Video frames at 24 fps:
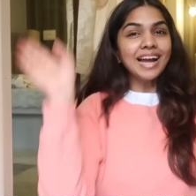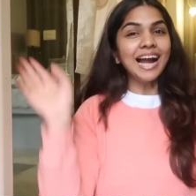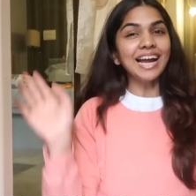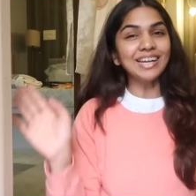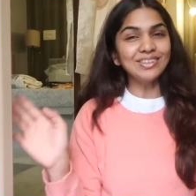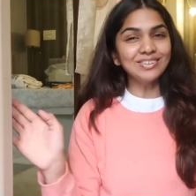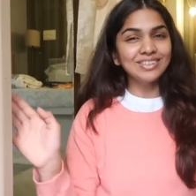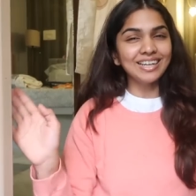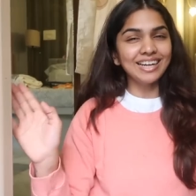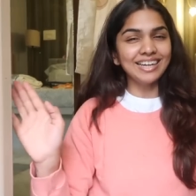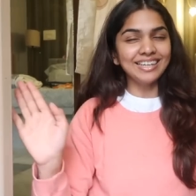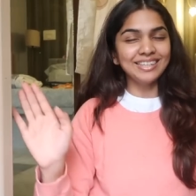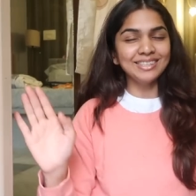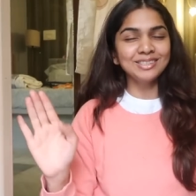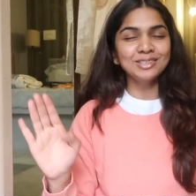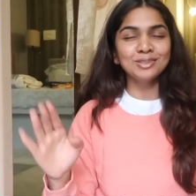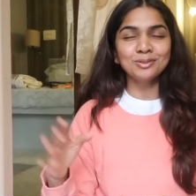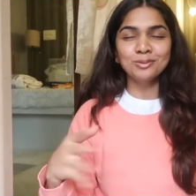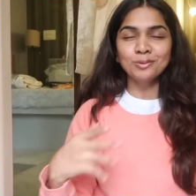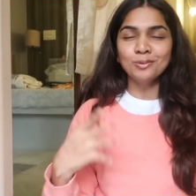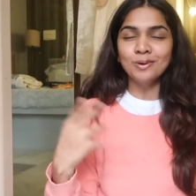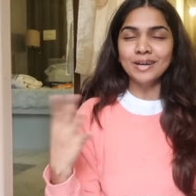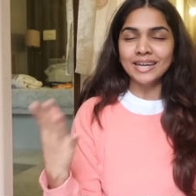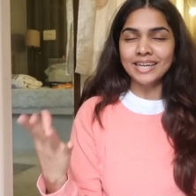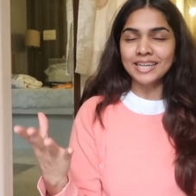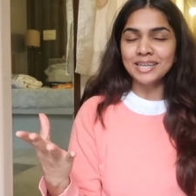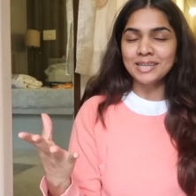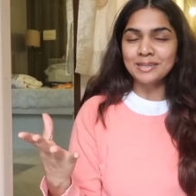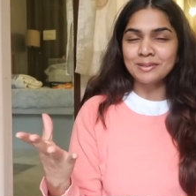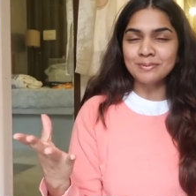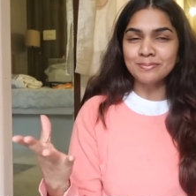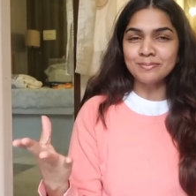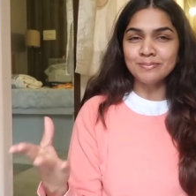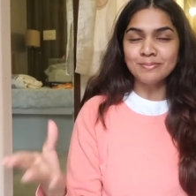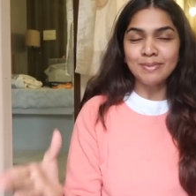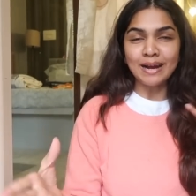Hi you guys,
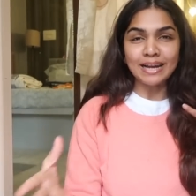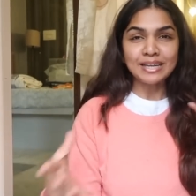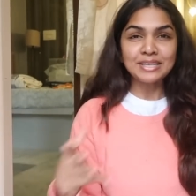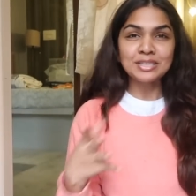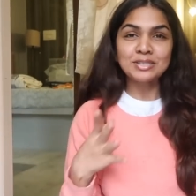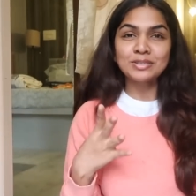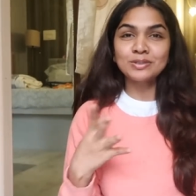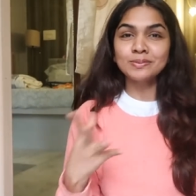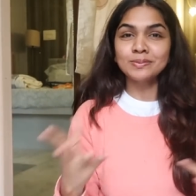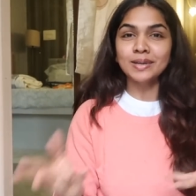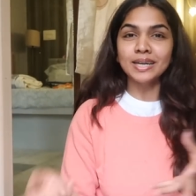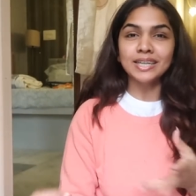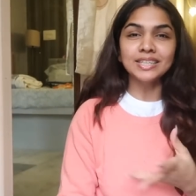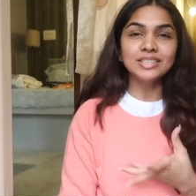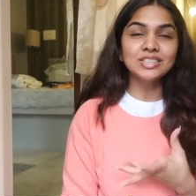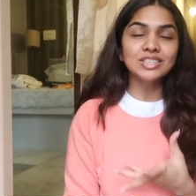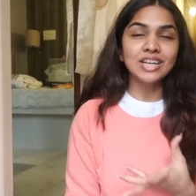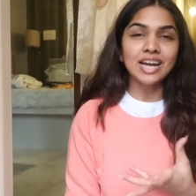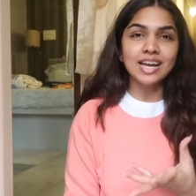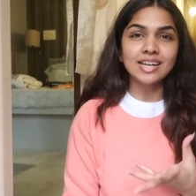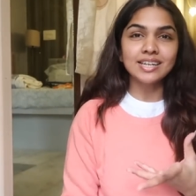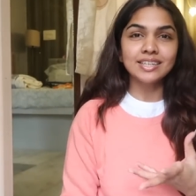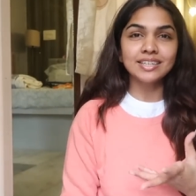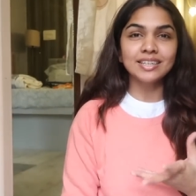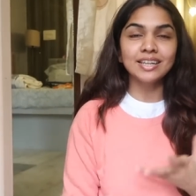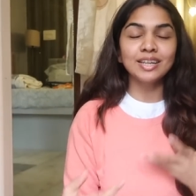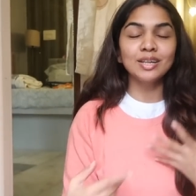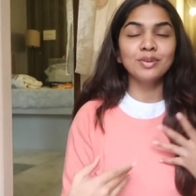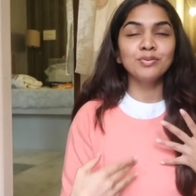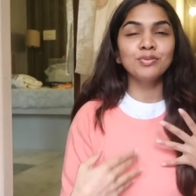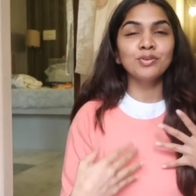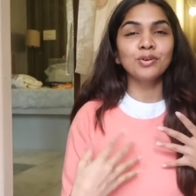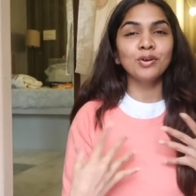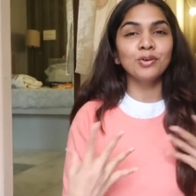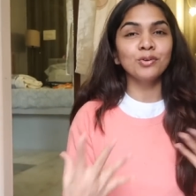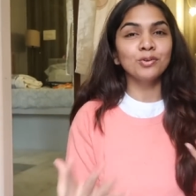welcome back to my channel.
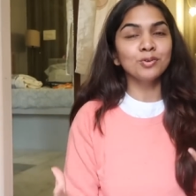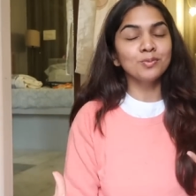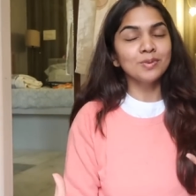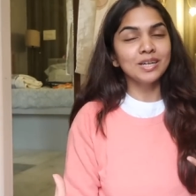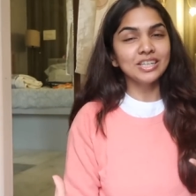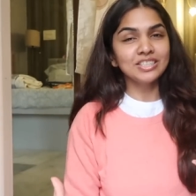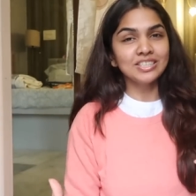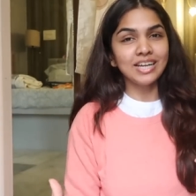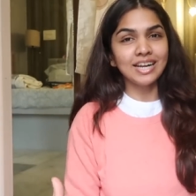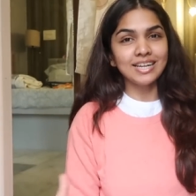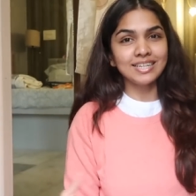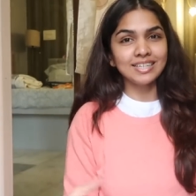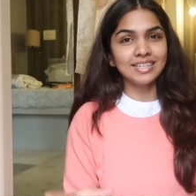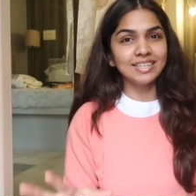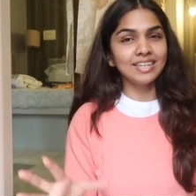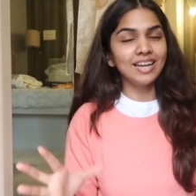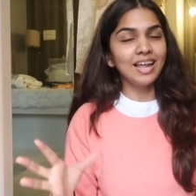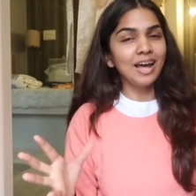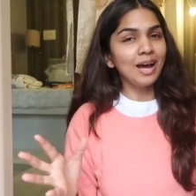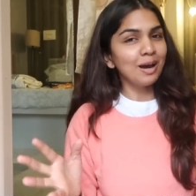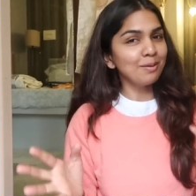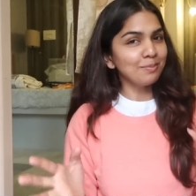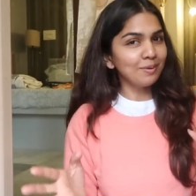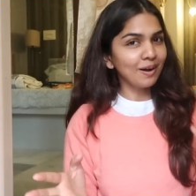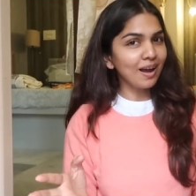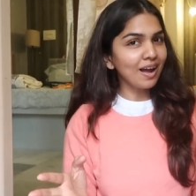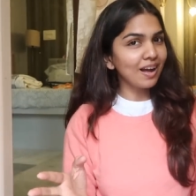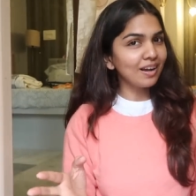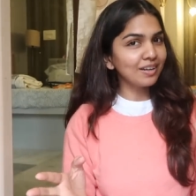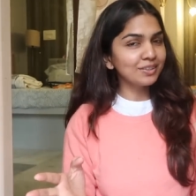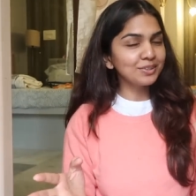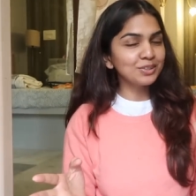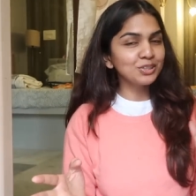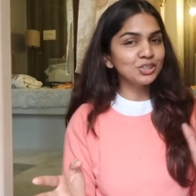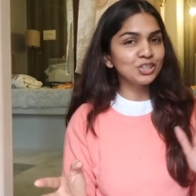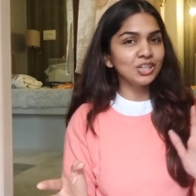If you're new to my channel, I'm
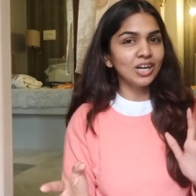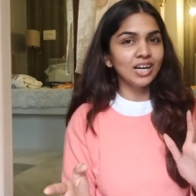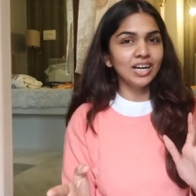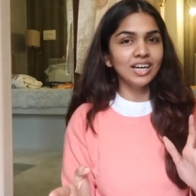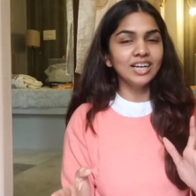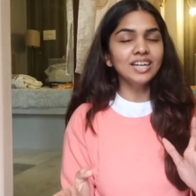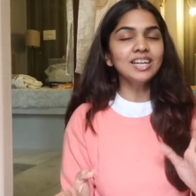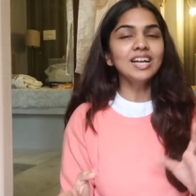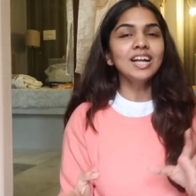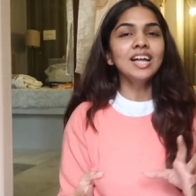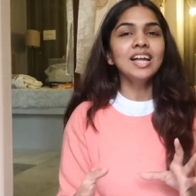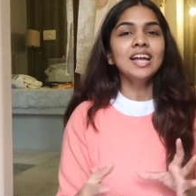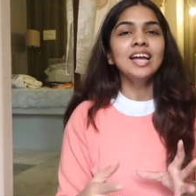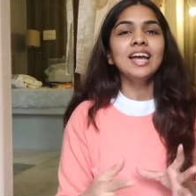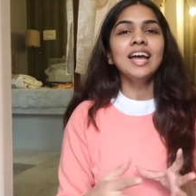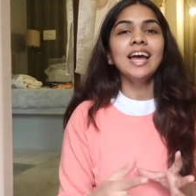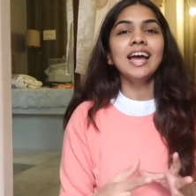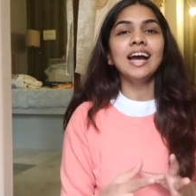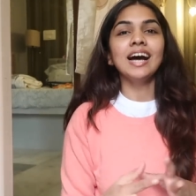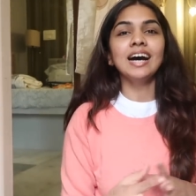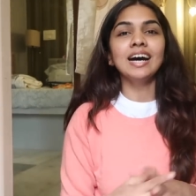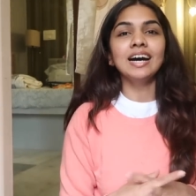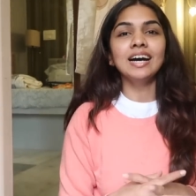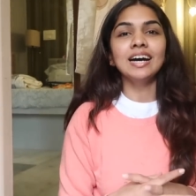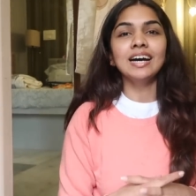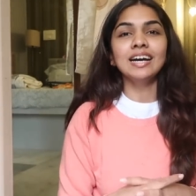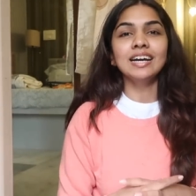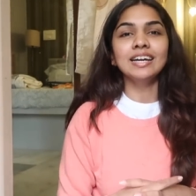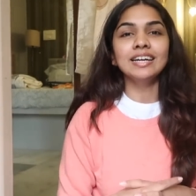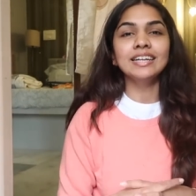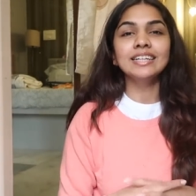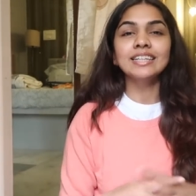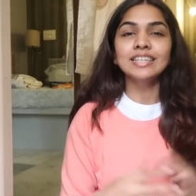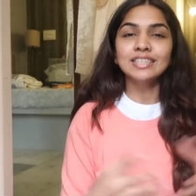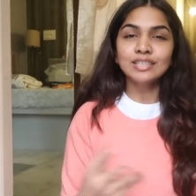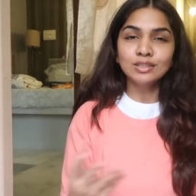Akanksha.
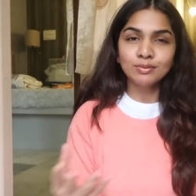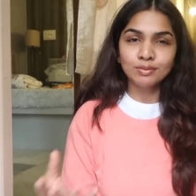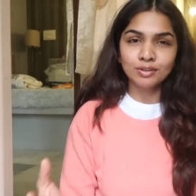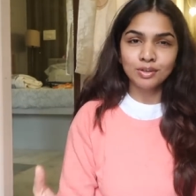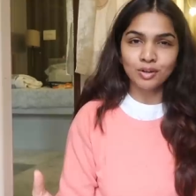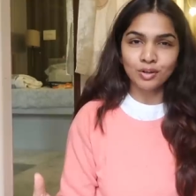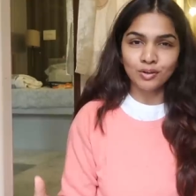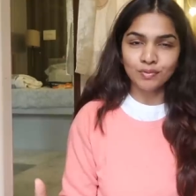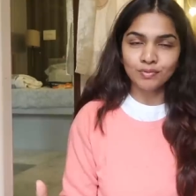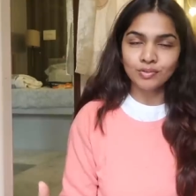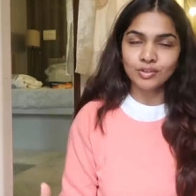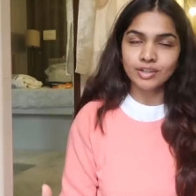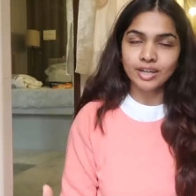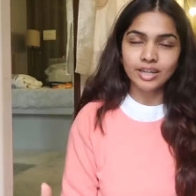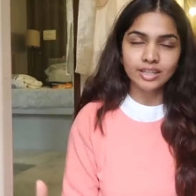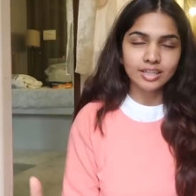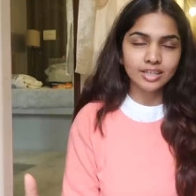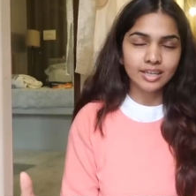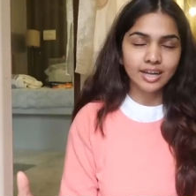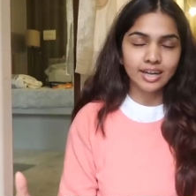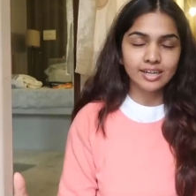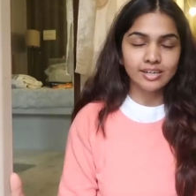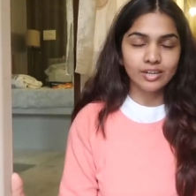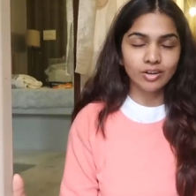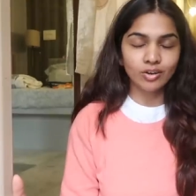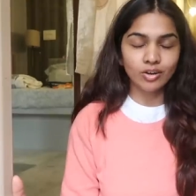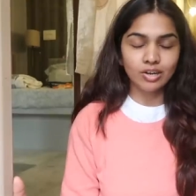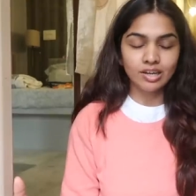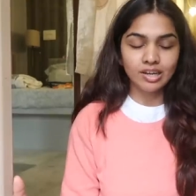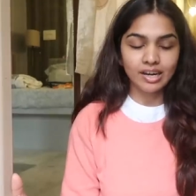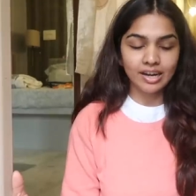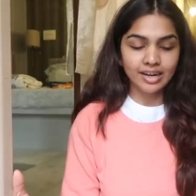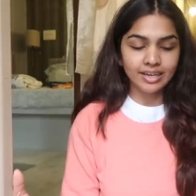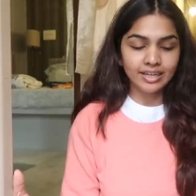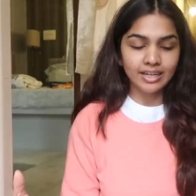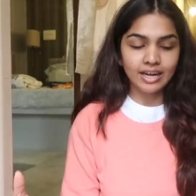In this video, if you read the title
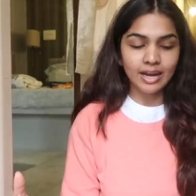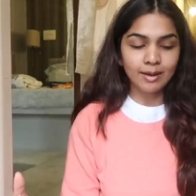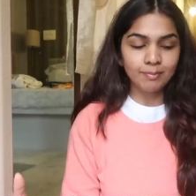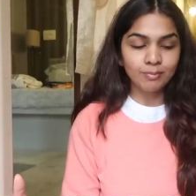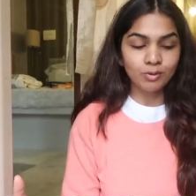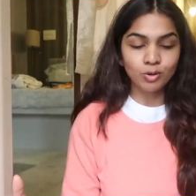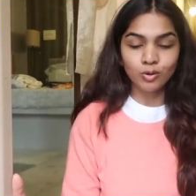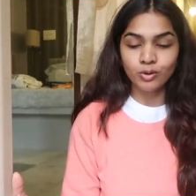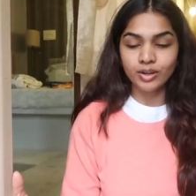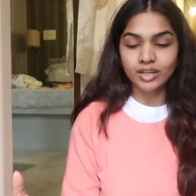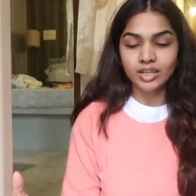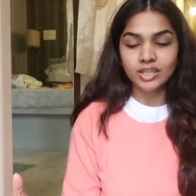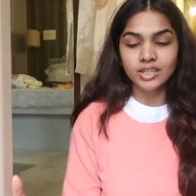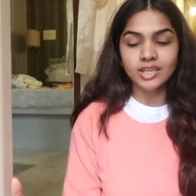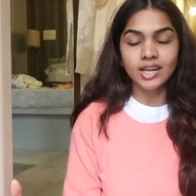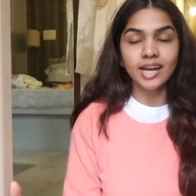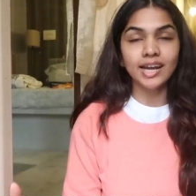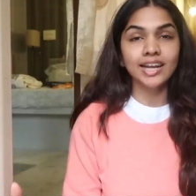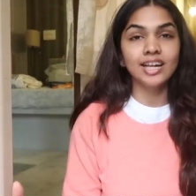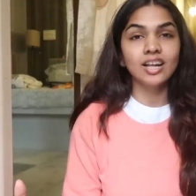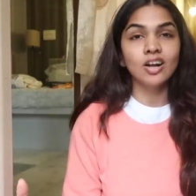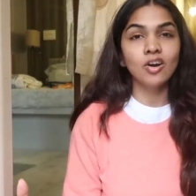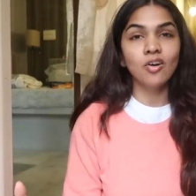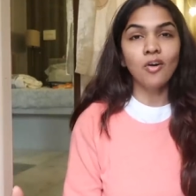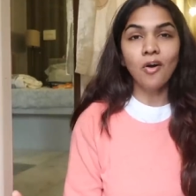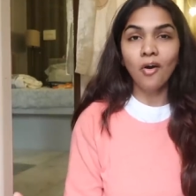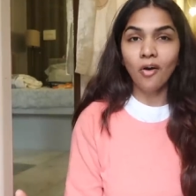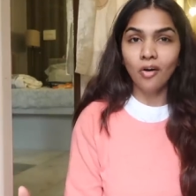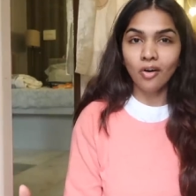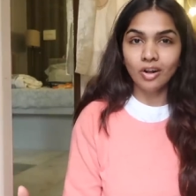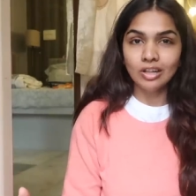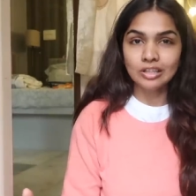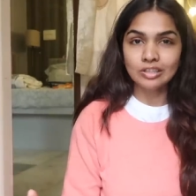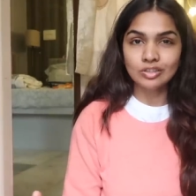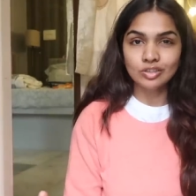already, I'm doing a Nykaa haul.